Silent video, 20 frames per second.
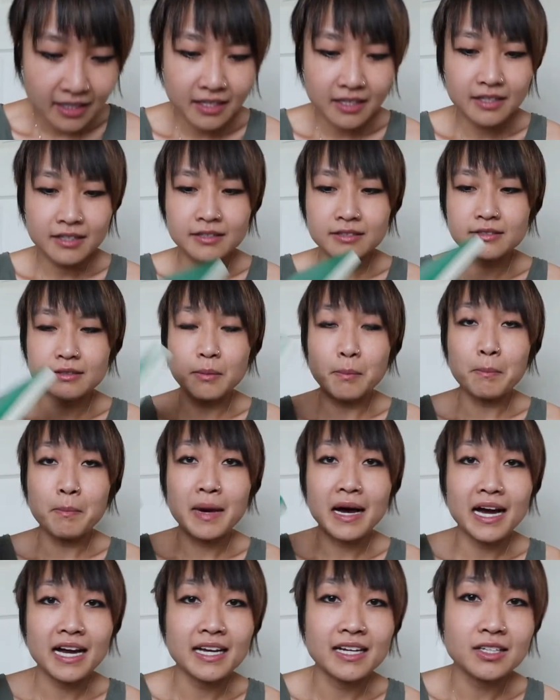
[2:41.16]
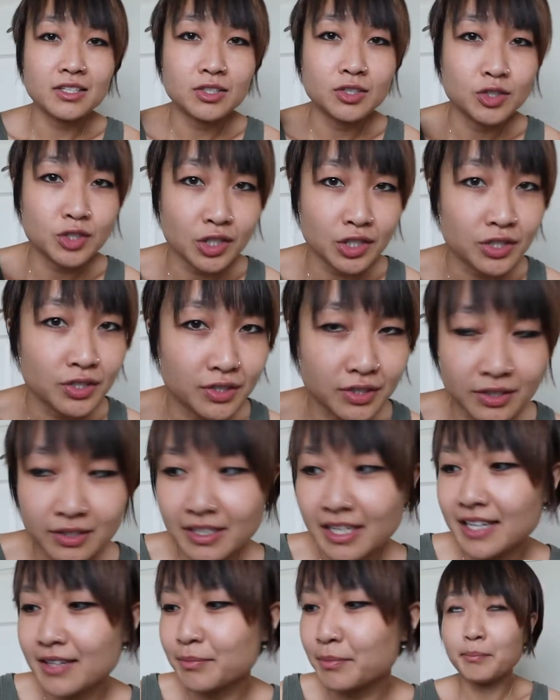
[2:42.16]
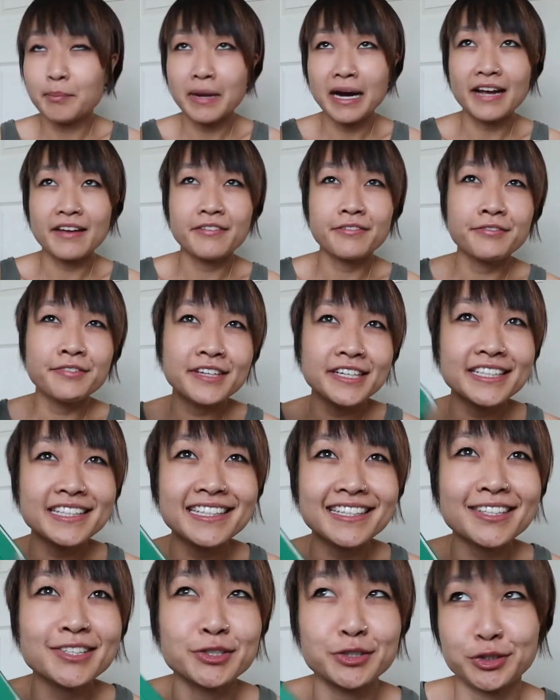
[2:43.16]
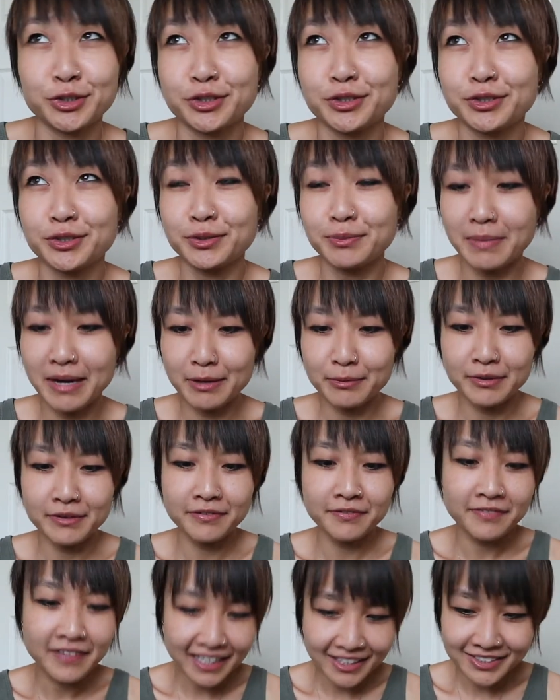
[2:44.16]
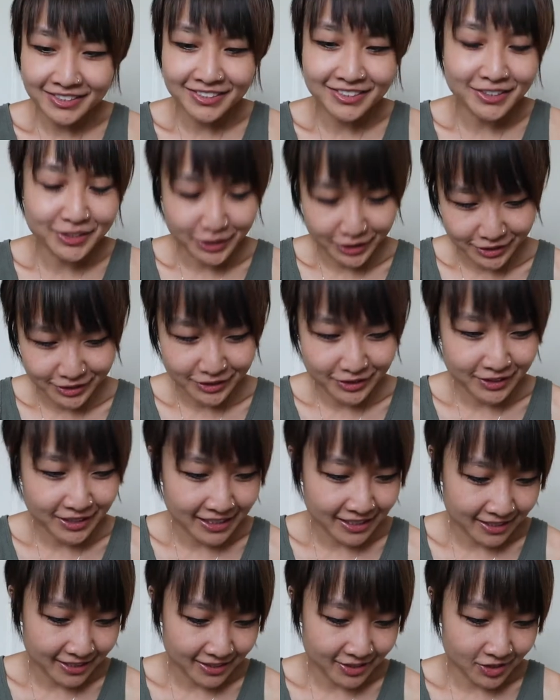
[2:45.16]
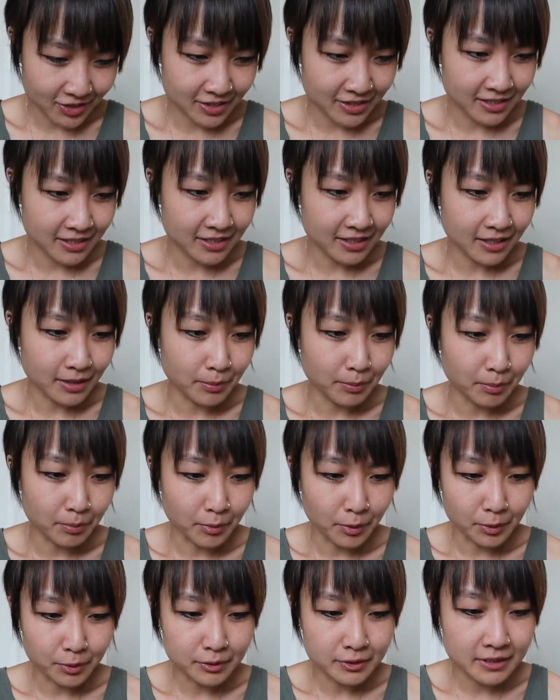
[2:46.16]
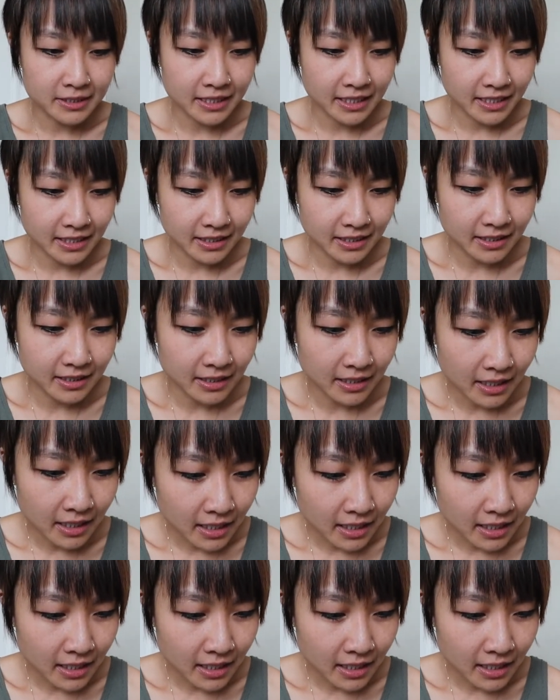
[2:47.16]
is my journal, like my feelings journal, my reflection journal, and it's just a Moleskine